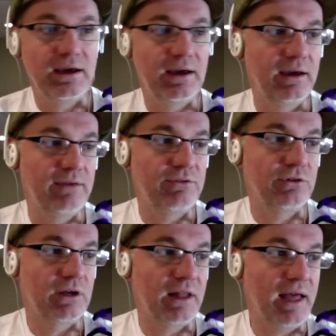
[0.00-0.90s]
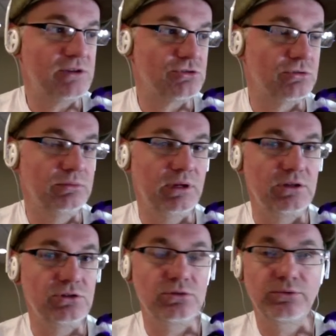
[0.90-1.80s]
uh, if you're in a classroom and
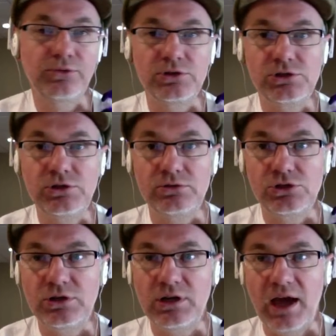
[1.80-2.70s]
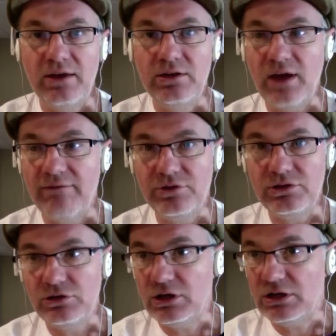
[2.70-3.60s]
you're doing it for your students, you could have every
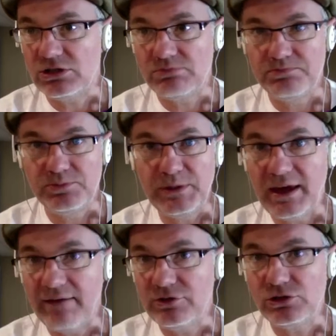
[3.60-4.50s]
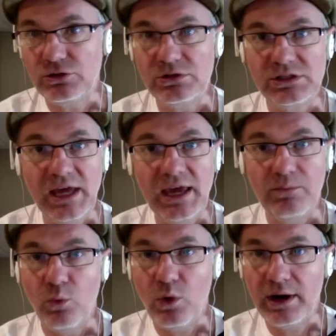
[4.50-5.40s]
you could speak every student's
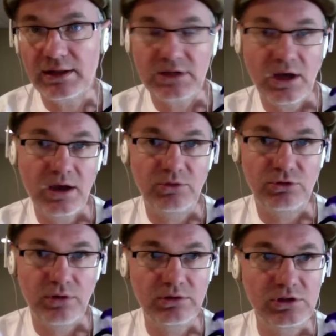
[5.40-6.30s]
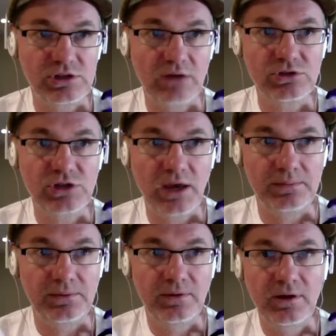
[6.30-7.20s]
name one at a time throughout the
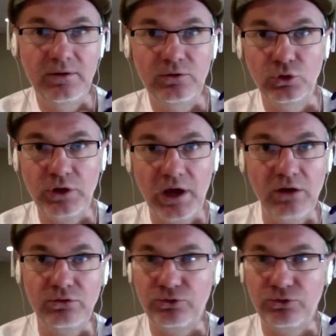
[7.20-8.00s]
soundscape. Look out